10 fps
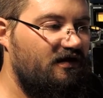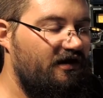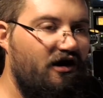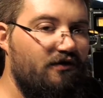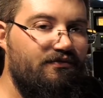
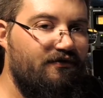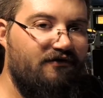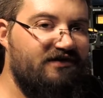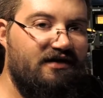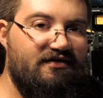I hope
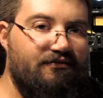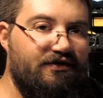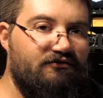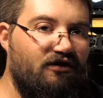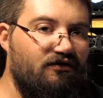I've done
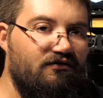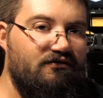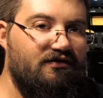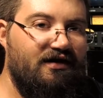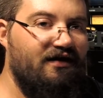something wrong.
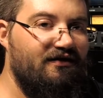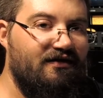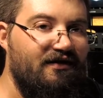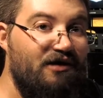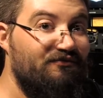
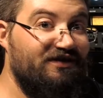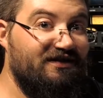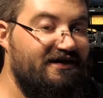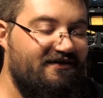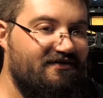
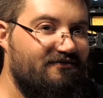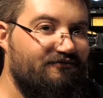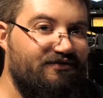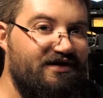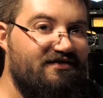Please
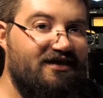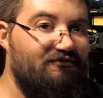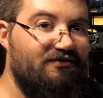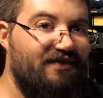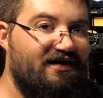
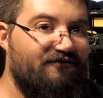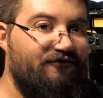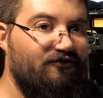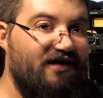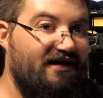someone make a
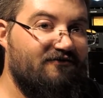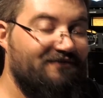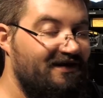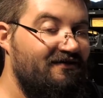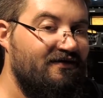fool out of
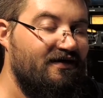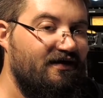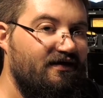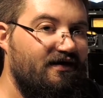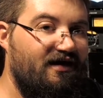me.
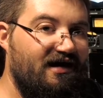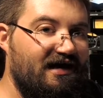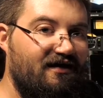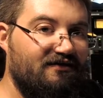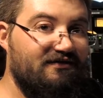
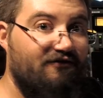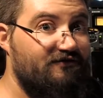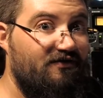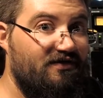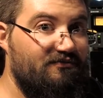I'd
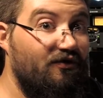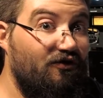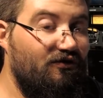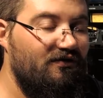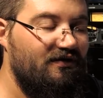love nothing
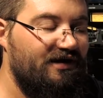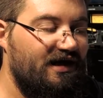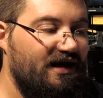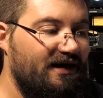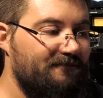more.
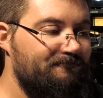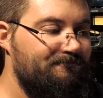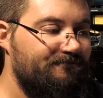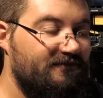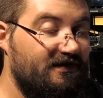
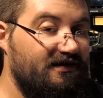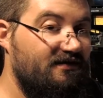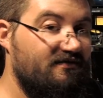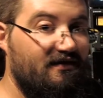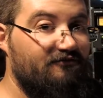
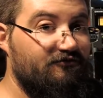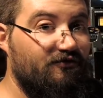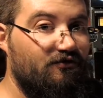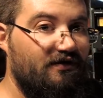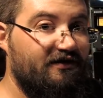It is,
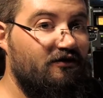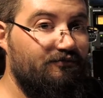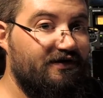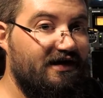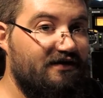after all, quite a
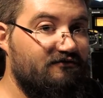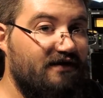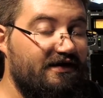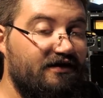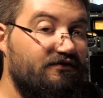complicated
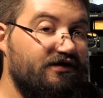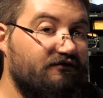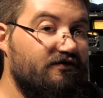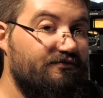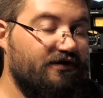radio and
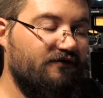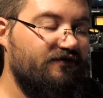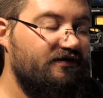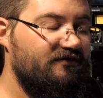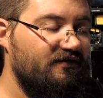no one's
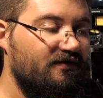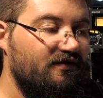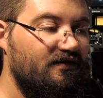perfect.